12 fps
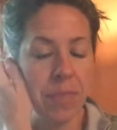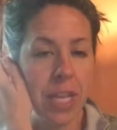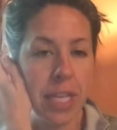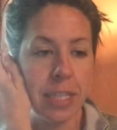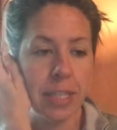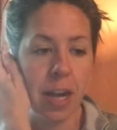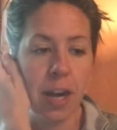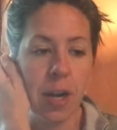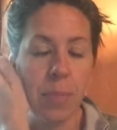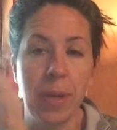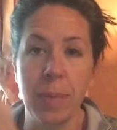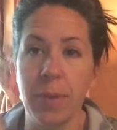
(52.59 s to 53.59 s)
These
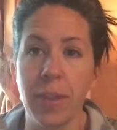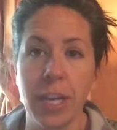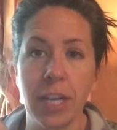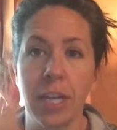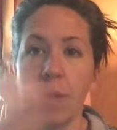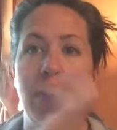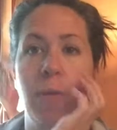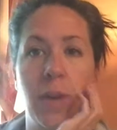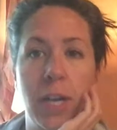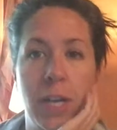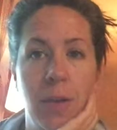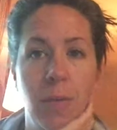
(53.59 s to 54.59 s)
are people that you're going to be
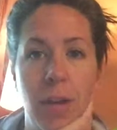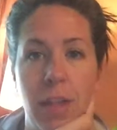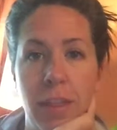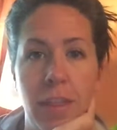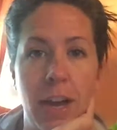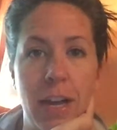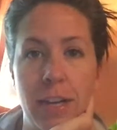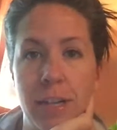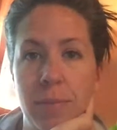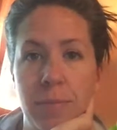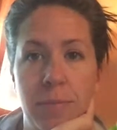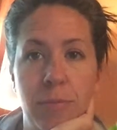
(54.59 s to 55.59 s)
working with on
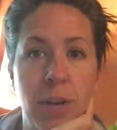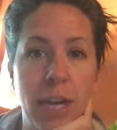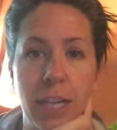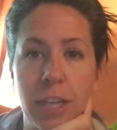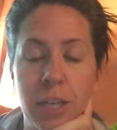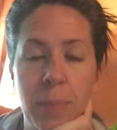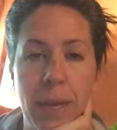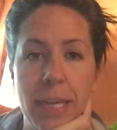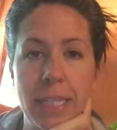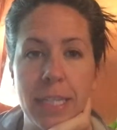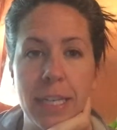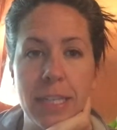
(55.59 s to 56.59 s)
a regular
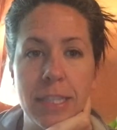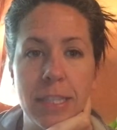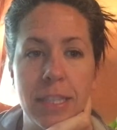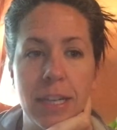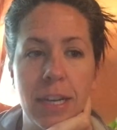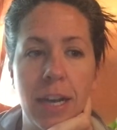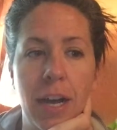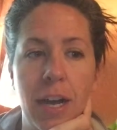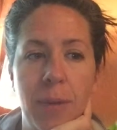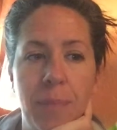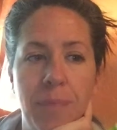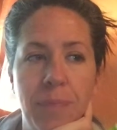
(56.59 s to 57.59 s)
basis.
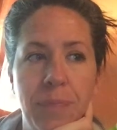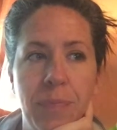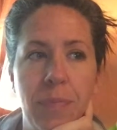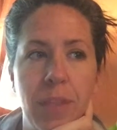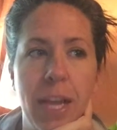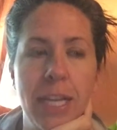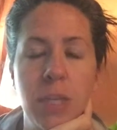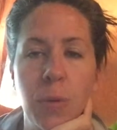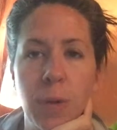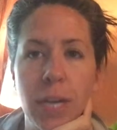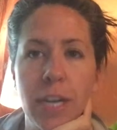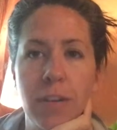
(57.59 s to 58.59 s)
And to
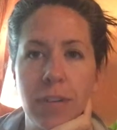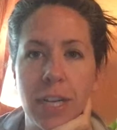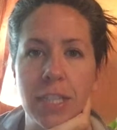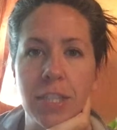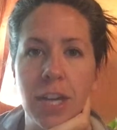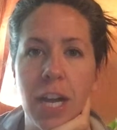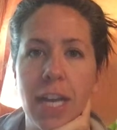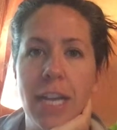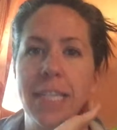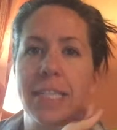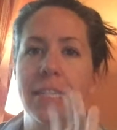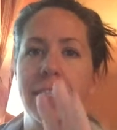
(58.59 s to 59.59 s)
work in a restaurant,
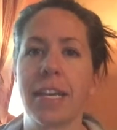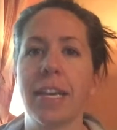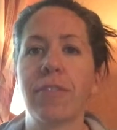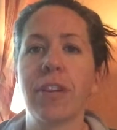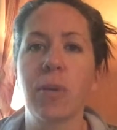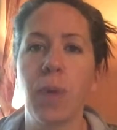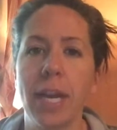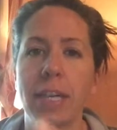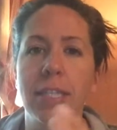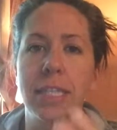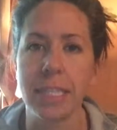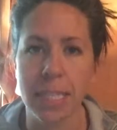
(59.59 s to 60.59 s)
it
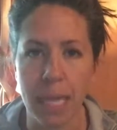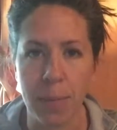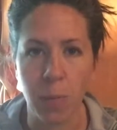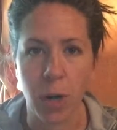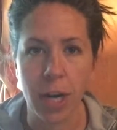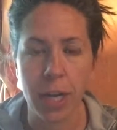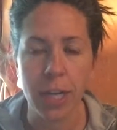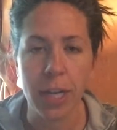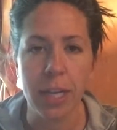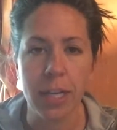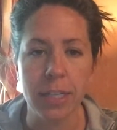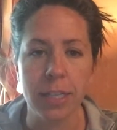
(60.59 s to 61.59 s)
requires teamwork.
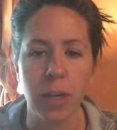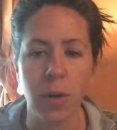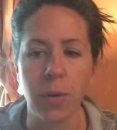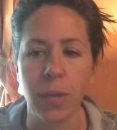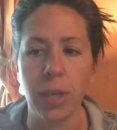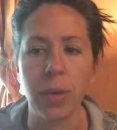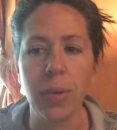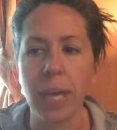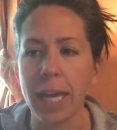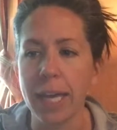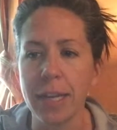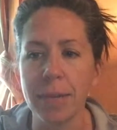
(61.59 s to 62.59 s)
So you
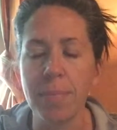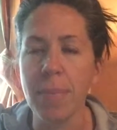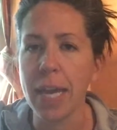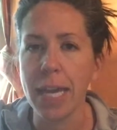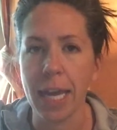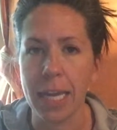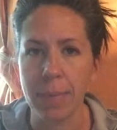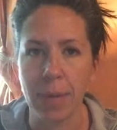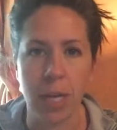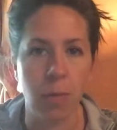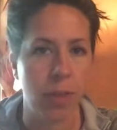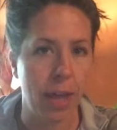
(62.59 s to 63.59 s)
can't make any
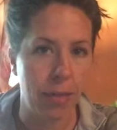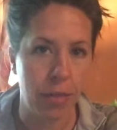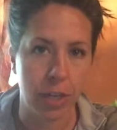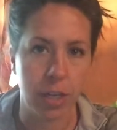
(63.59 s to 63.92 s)
money without the